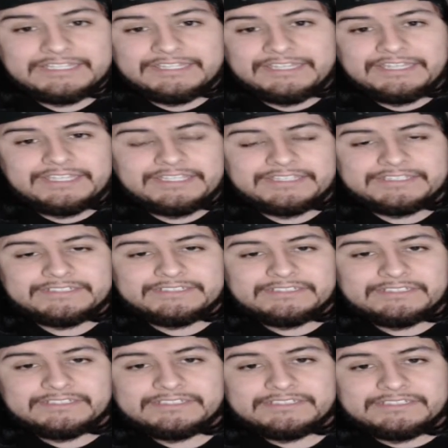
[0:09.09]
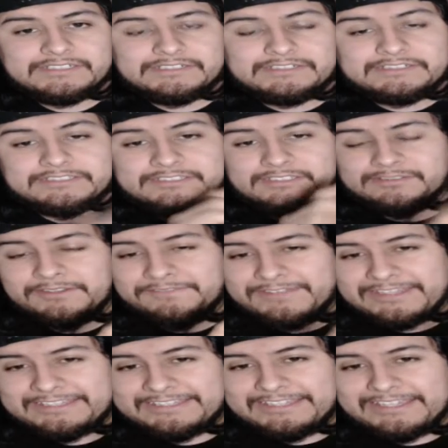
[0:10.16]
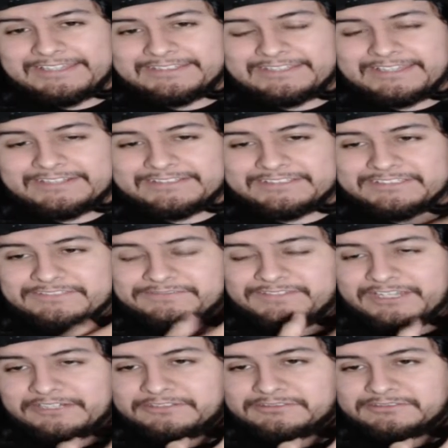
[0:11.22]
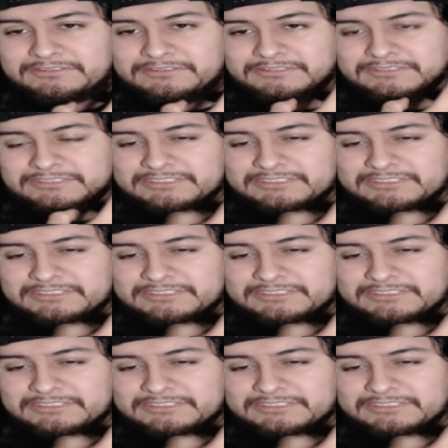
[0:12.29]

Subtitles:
and so we finally get kind of this final,